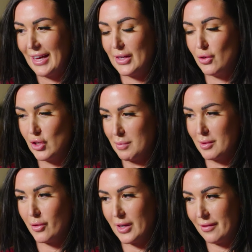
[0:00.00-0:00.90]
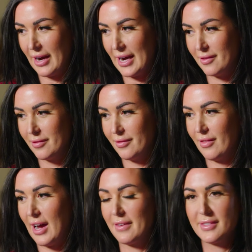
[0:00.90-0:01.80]
you dropped to 45.
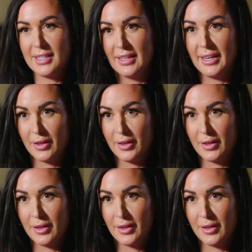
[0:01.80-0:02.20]
I've seen the